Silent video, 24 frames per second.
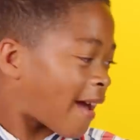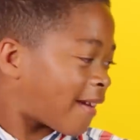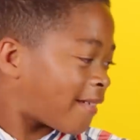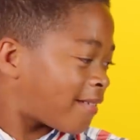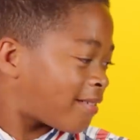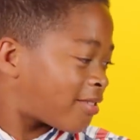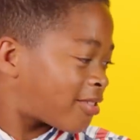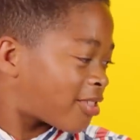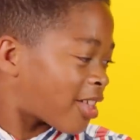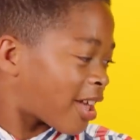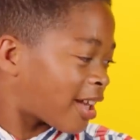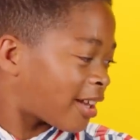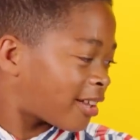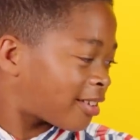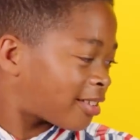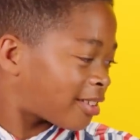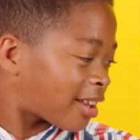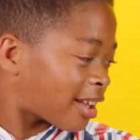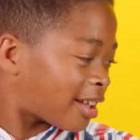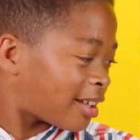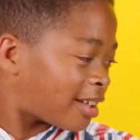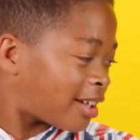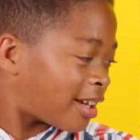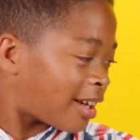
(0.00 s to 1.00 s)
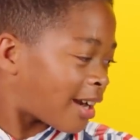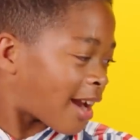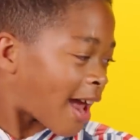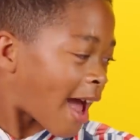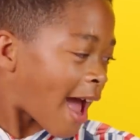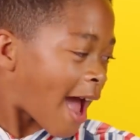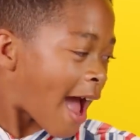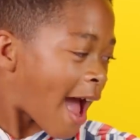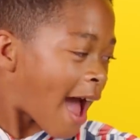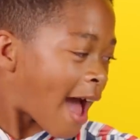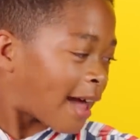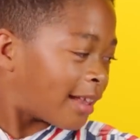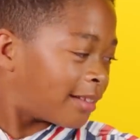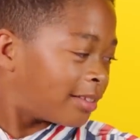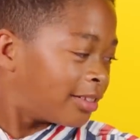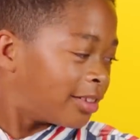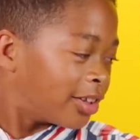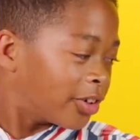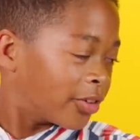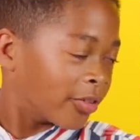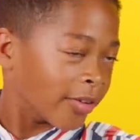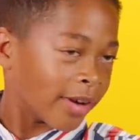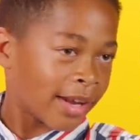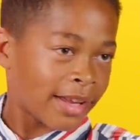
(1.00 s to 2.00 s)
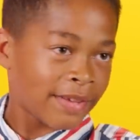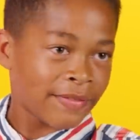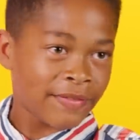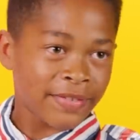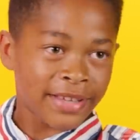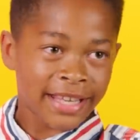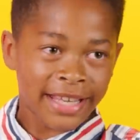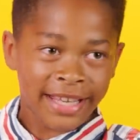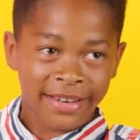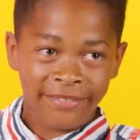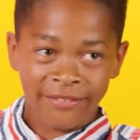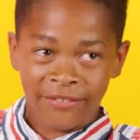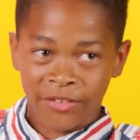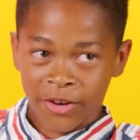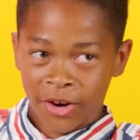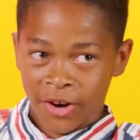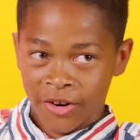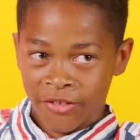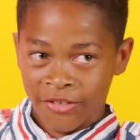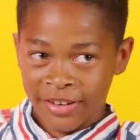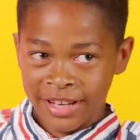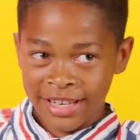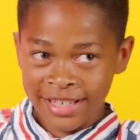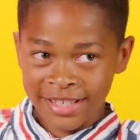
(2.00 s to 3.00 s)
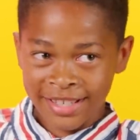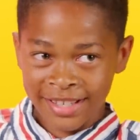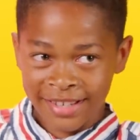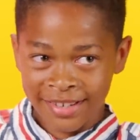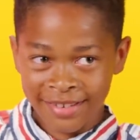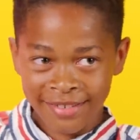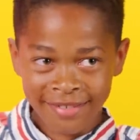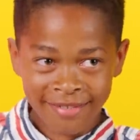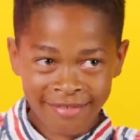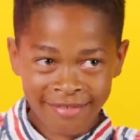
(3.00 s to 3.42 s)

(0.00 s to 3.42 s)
I think they didn't add the gravy in for a reason,